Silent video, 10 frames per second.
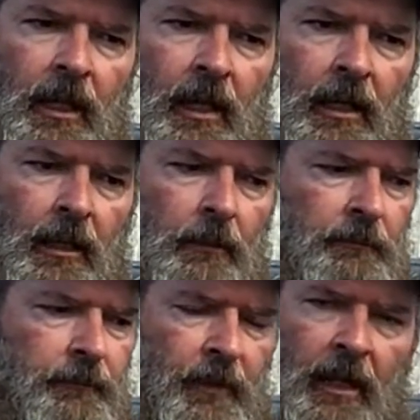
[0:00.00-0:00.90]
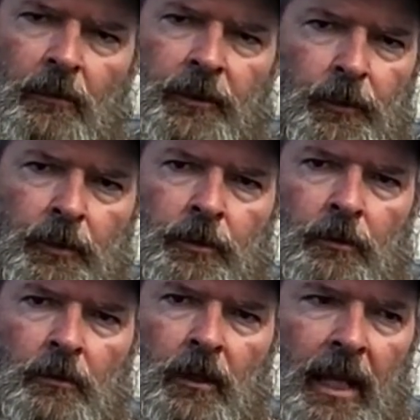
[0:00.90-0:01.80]
Follow it through
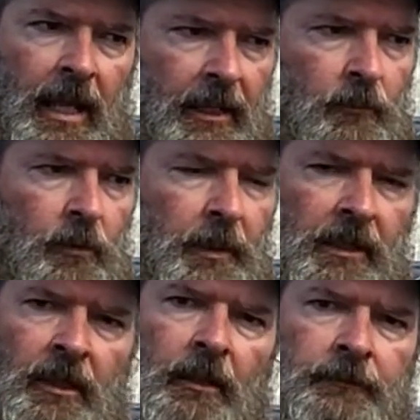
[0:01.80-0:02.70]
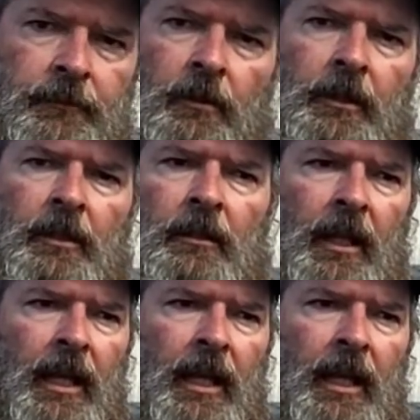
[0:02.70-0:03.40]
and it will be done for you.